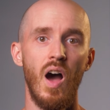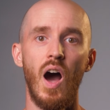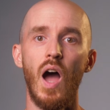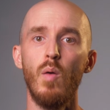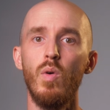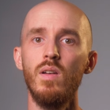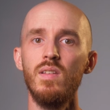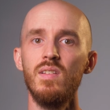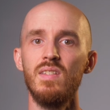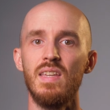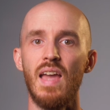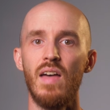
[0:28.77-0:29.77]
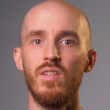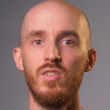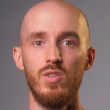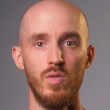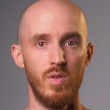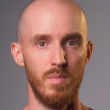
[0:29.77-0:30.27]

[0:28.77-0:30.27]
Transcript: I want to see how the two